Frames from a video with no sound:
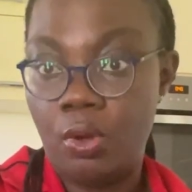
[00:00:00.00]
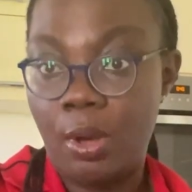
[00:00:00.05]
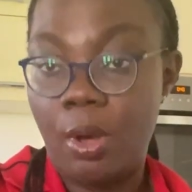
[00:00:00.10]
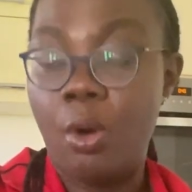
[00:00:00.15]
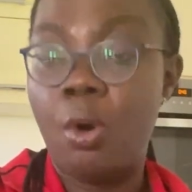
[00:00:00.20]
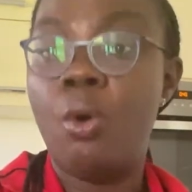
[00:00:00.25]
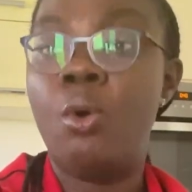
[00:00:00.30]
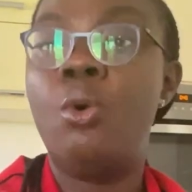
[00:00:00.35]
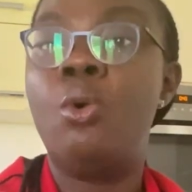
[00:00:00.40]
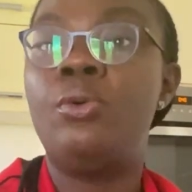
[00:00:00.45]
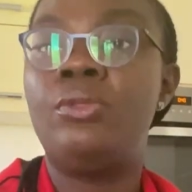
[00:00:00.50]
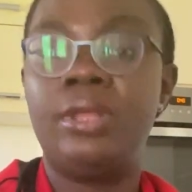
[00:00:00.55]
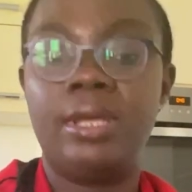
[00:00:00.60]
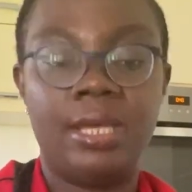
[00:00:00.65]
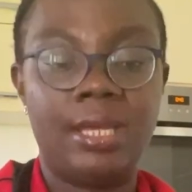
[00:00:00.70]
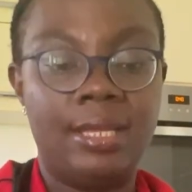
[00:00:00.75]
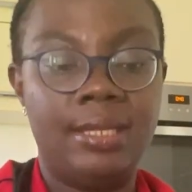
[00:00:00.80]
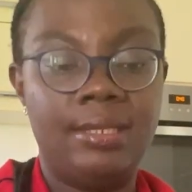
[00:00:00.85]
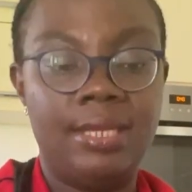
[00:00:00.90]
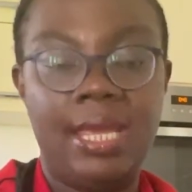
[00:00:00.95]
all the
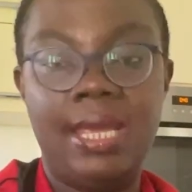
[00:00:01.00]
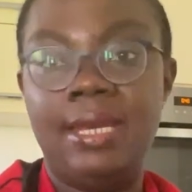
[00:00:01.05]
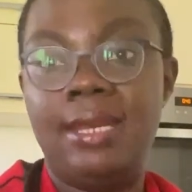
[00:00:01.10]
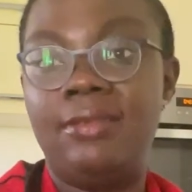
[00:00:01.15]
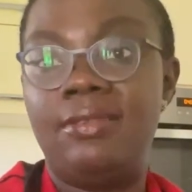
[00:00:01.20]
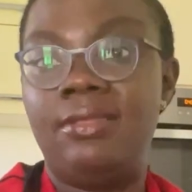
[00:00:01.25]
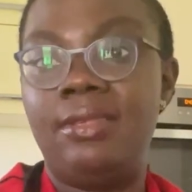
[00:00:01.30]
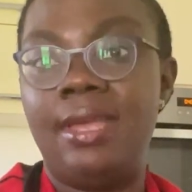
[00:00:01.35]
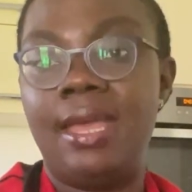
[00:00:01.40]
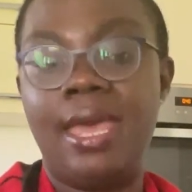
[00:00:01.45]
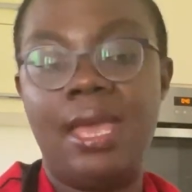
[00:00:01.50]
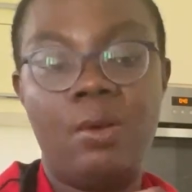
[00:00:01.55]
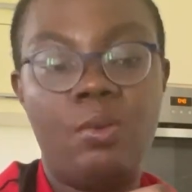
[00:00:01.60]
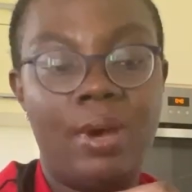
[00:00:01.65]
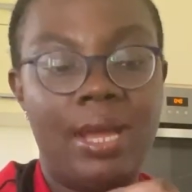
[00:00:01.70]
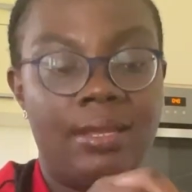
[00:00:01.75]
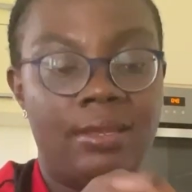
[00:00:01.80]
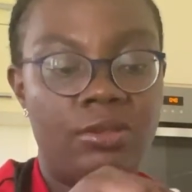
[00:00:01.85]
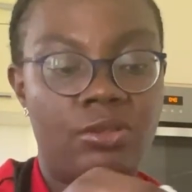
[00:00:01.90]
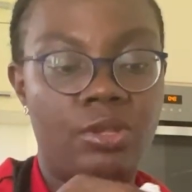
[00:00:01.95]
containers the egg
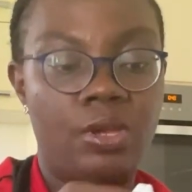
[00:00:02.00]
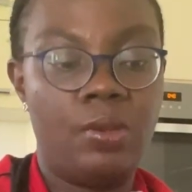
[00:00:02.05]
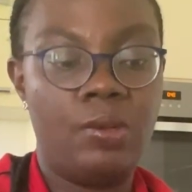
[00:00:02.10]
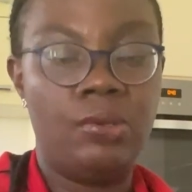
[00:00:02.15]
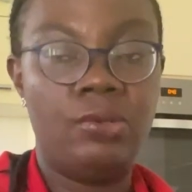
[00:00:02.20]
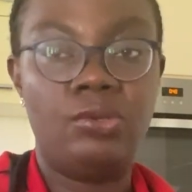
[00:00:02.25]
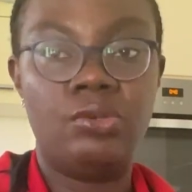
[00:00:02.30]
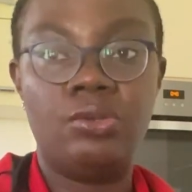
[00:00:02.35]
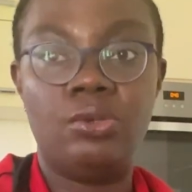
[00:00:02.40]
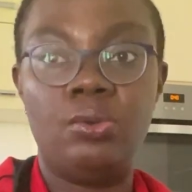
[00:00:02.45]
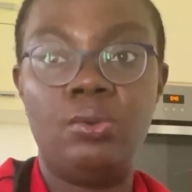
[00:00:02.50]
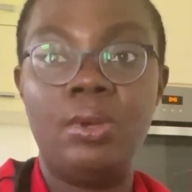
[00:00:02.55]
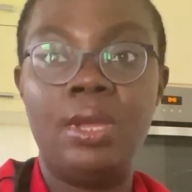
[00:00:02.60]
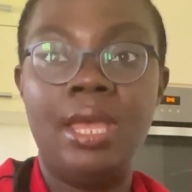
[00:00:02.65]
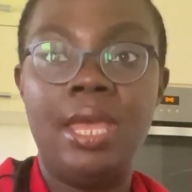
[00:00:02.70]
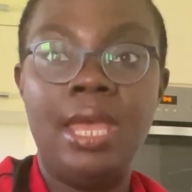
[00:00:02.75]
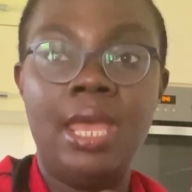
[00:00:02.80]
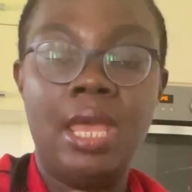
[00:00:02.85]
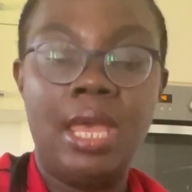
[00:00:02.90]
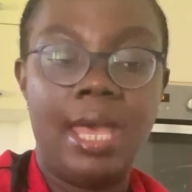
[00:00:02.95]
white is going to
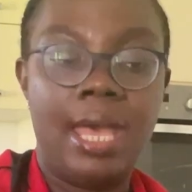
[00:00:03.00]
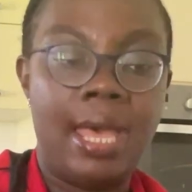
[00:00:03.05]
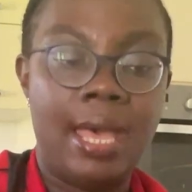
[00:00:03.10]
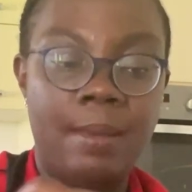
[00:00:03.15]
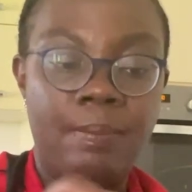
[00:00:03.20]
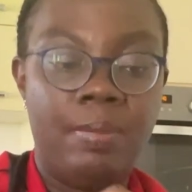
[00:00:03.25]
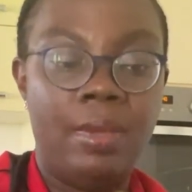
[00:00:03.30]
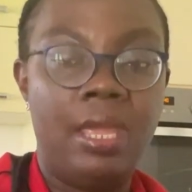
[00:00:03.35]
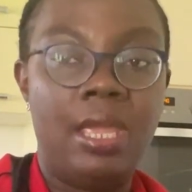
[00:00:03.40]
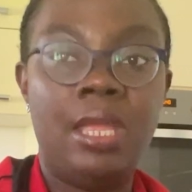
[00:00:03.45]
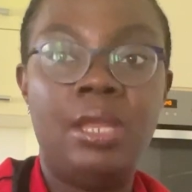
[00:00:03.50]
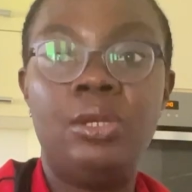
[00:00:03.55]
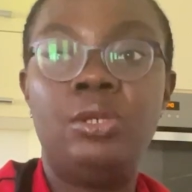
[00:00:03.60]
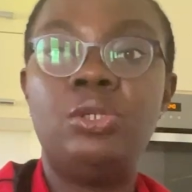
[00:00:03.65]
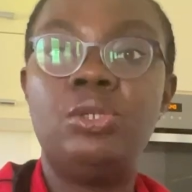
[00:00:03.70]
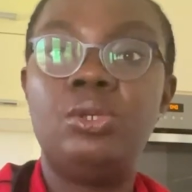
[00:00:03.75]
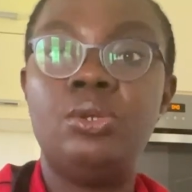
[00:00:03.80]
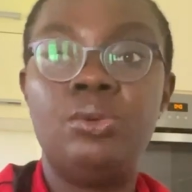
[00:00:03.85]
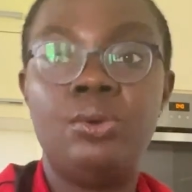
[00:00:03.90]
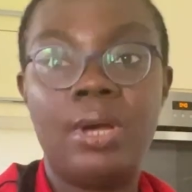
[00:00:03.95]
be
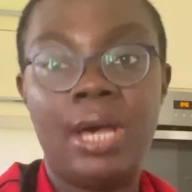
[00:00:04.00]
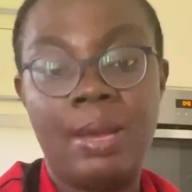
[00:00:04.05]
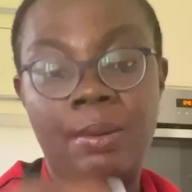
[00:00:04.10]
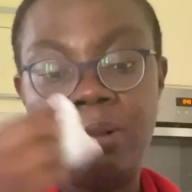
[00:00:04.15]
into.